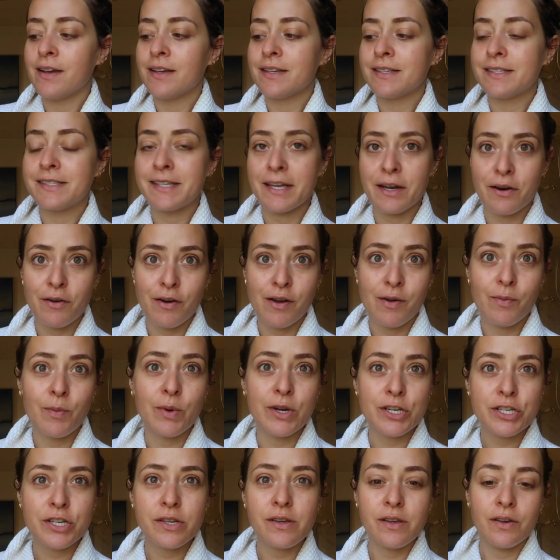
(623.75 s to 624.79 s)
Serum,
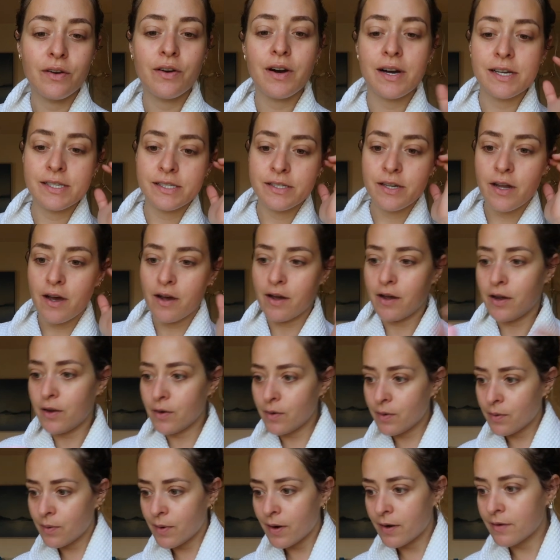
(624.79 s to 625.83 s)
which you guys
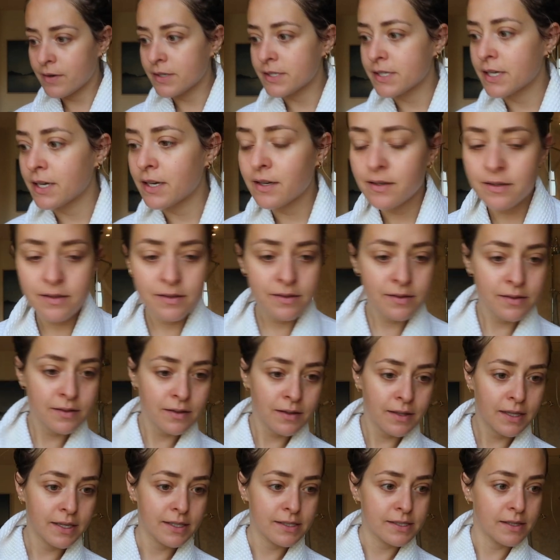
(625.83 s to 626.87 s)
know, where is it?
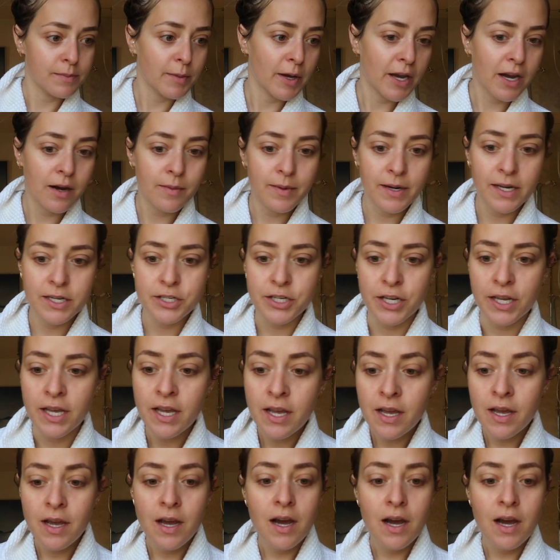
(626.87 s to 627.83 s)
I think it's in my cupboard actually.